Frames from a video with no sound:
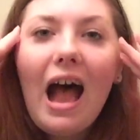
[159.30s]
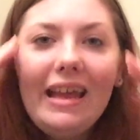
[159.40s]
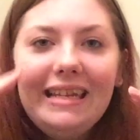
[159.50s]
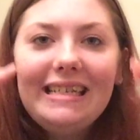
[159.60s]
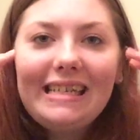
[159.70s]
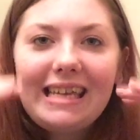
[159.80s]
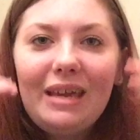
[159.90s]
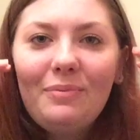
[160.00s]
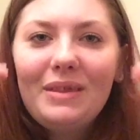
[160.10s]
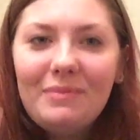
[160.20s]
I need to
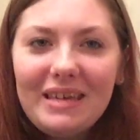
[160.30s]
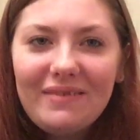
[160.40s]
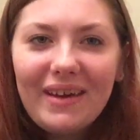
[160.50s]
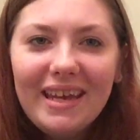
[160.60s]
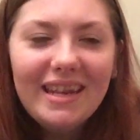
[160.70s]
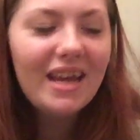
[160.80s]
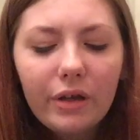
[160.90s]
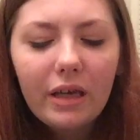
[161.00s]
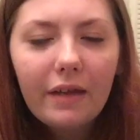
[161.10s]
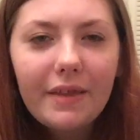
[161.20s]
keep them even.
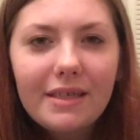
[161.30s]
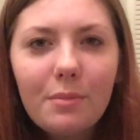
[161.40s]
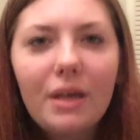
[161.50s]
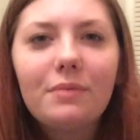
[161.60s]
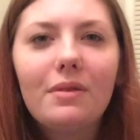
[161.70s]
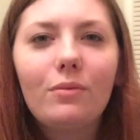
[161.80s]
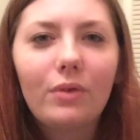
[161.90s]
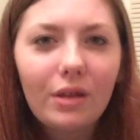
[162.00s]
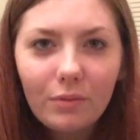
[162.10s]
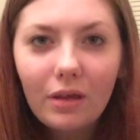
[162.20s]
Looking at this, it makes me
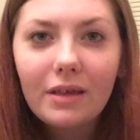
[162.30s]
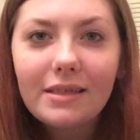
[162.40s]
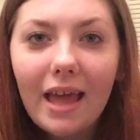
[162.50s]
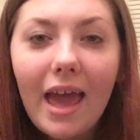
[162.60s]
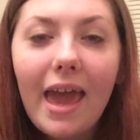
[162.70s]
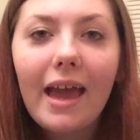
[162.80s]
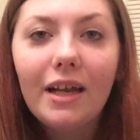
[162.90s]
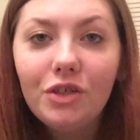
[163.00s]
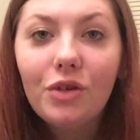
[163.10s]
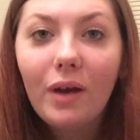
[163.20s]
really realize that A,
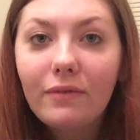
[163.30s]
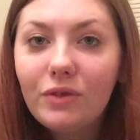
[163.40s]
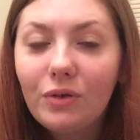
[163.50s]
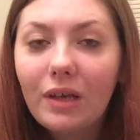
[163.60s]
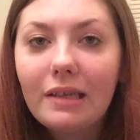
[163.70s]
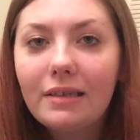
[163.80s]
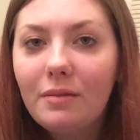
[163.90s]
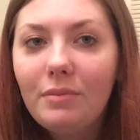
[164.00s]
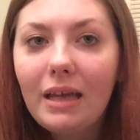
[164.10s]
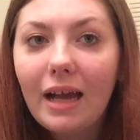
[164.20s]
I do have two kids,
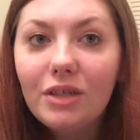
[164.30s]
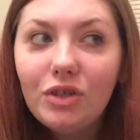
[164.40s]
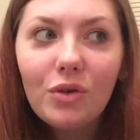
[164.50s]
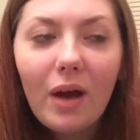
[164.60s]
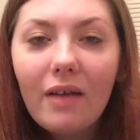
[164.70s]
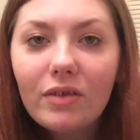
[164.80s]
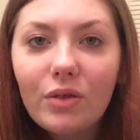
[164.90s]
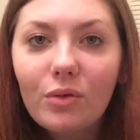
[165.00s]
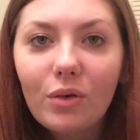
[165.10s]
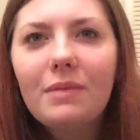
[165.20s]
and B, I do have a
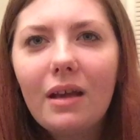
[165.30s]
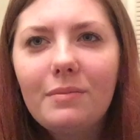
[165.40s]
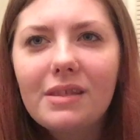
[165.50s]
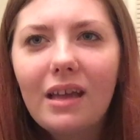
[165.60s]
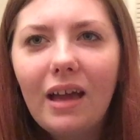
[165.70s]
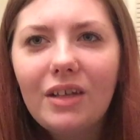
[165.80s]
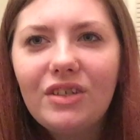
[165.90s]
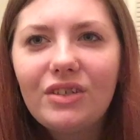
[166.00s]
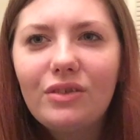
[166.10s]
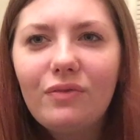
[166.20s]
little girl. Sometimes I
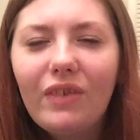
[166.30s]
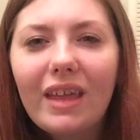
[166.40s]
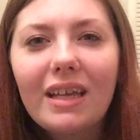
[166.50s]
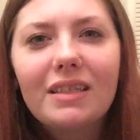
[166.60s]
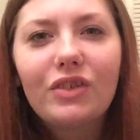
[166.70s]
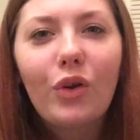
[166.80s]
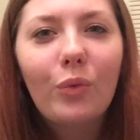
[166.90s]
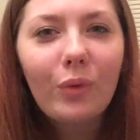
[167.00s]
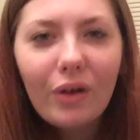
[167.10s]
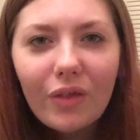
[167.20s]
just feel like it's
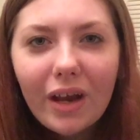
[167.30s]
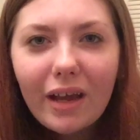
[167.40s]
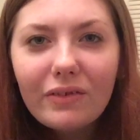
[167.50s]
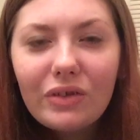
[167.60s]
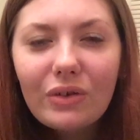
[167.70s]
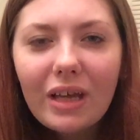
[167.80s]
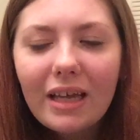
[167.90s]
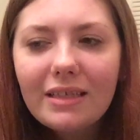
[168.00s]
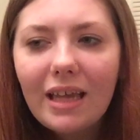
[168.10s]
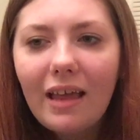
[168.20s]
not real that I have two
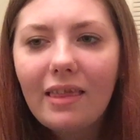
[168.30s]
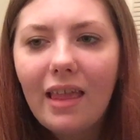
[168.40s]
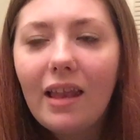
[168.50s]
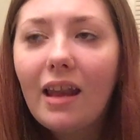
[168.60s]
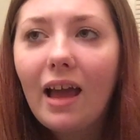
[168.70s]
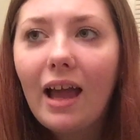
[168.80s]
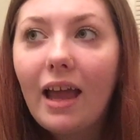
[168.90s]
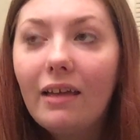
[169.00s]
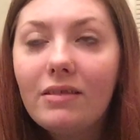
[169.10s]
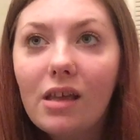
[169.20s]
kids, and then
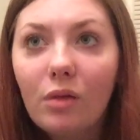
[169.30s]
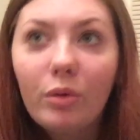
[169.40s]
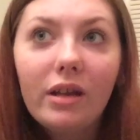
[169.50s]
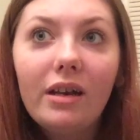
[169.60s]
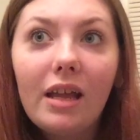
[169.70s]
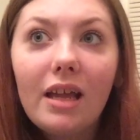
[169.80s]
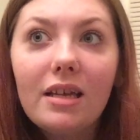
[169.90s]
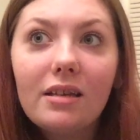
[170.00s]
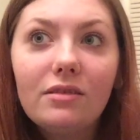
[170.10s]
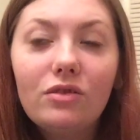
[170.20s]
I celebrated
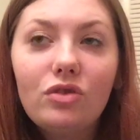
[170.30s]
a